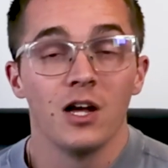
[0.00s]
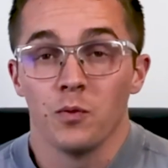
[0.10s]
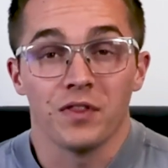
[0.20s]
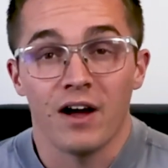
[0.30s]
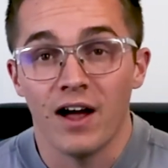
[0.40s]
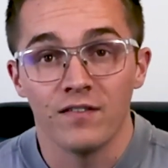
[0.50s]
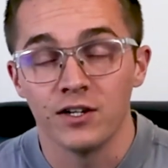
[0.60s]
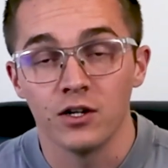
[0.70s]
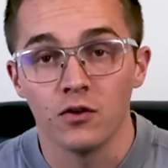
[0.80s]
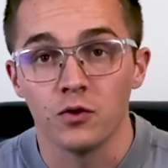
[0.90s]
without having to
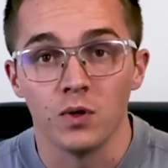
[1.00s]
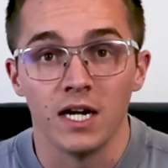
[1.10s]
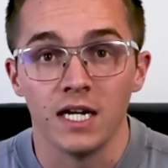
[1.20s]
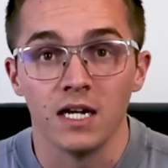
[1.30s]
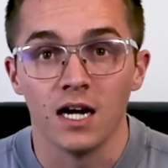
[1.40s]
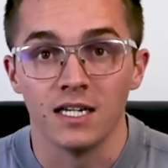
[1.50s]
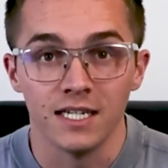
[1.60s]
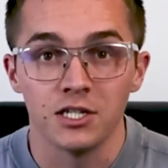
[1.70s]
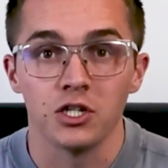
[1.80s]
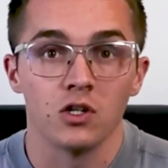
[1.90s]
go through any
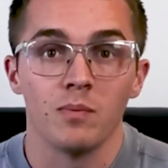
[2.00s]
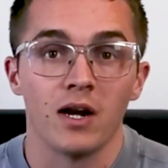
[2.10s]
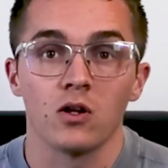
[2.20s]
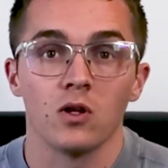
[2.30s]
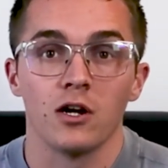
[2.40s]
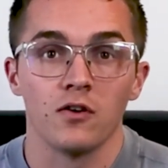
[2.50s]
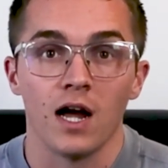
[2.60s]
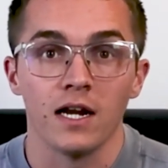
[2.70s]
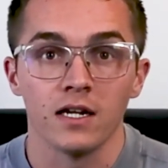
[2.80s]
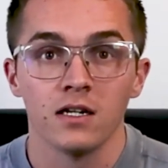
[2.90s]
additional medical
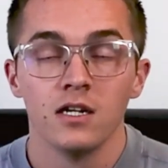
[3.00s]
underwriting.